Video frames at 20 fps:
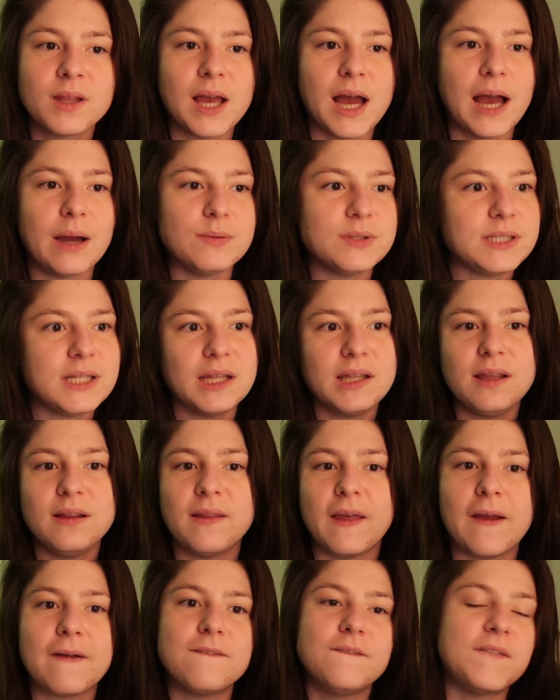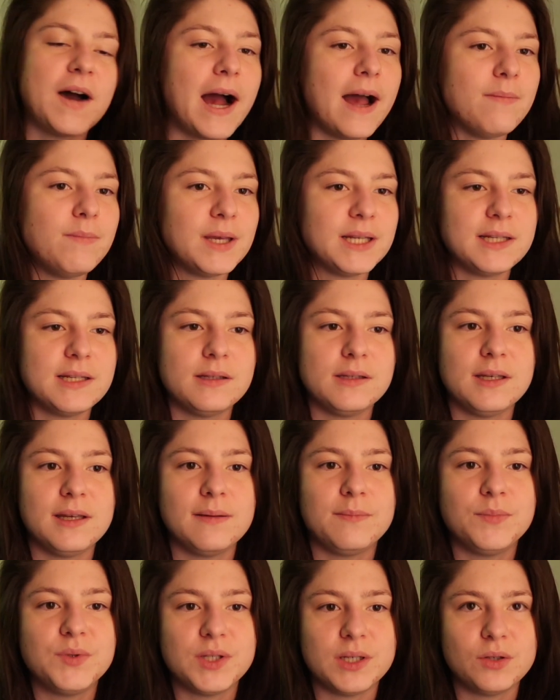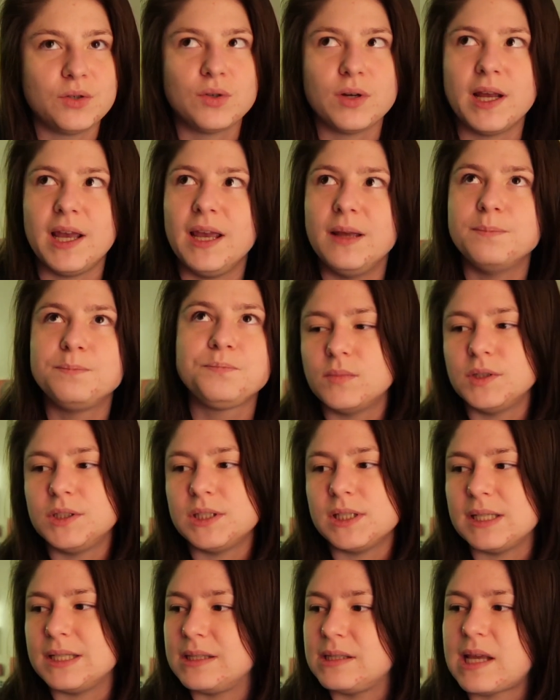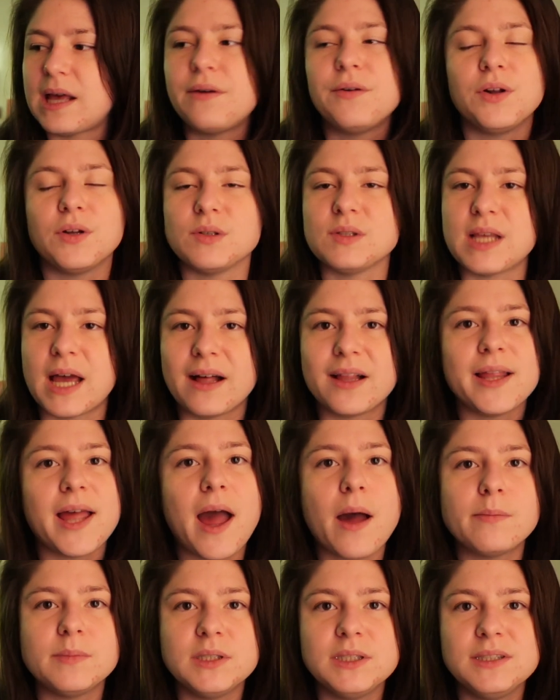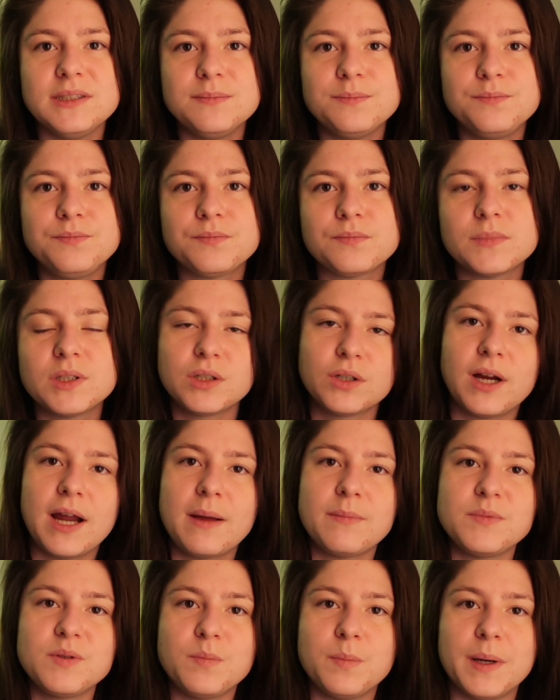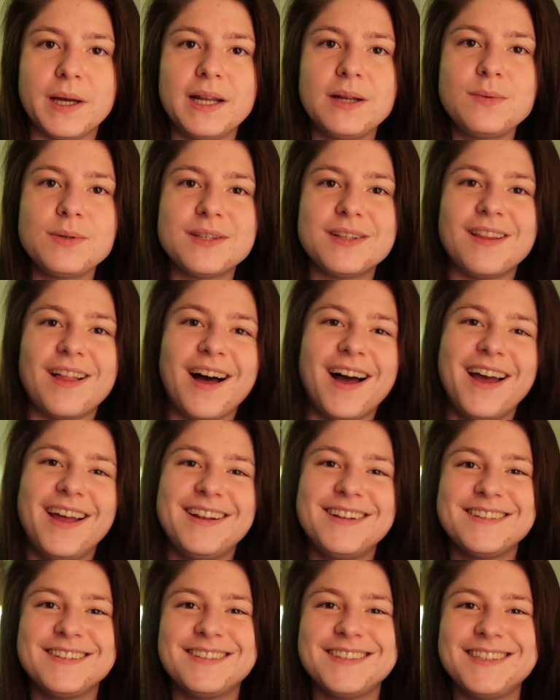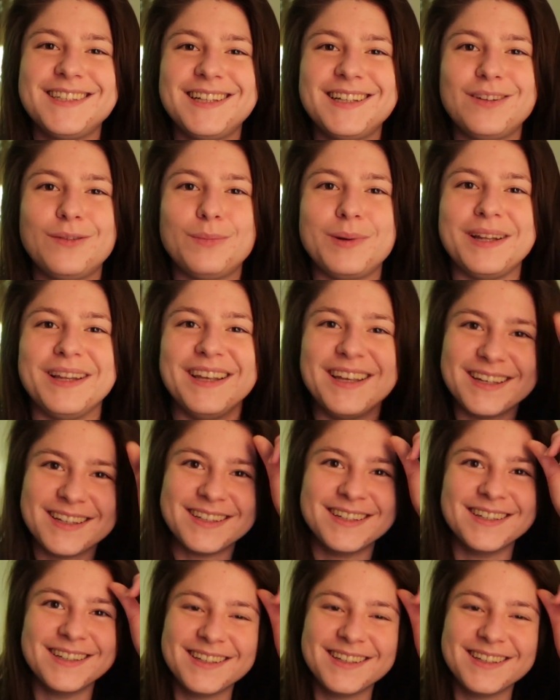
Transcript: I was taking like 5 magnesium citrate, which is, I don't know exactly how many milligrams, but it was a lot, like a little bunny,